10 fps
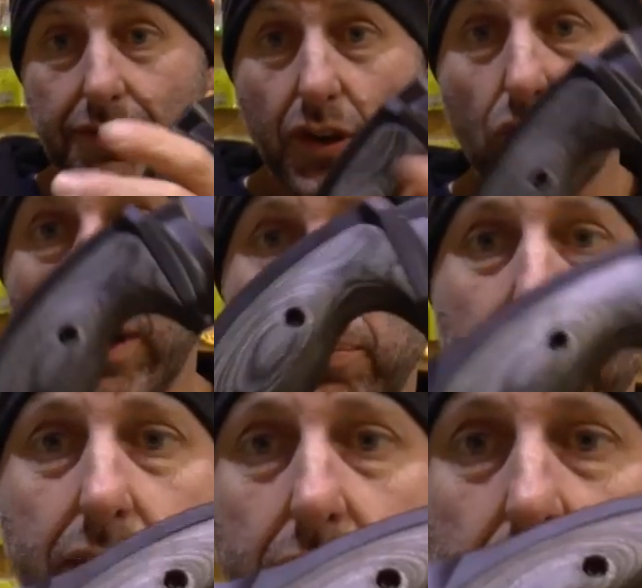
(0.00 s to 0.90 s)
the grip,
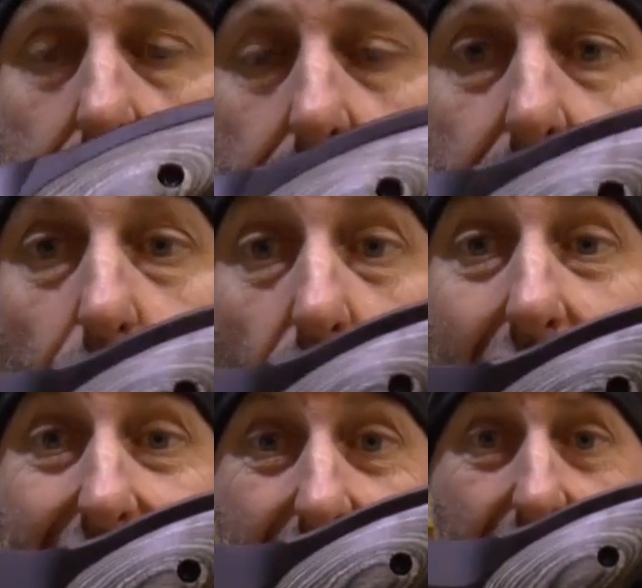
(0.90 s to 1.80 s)
the
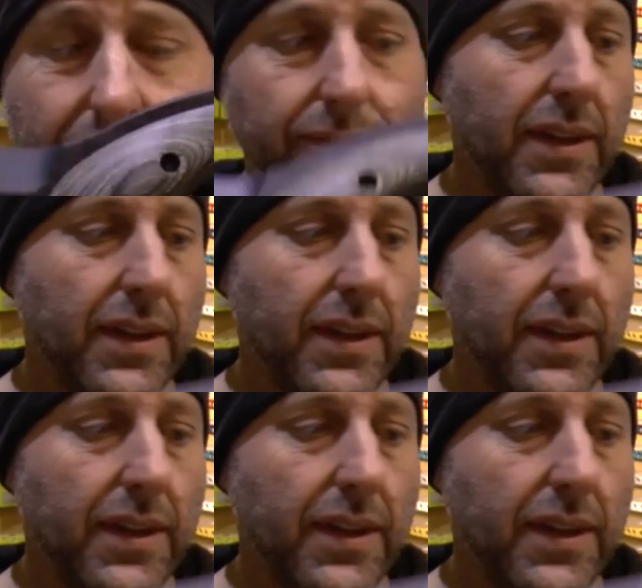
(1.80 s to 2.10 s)
riser,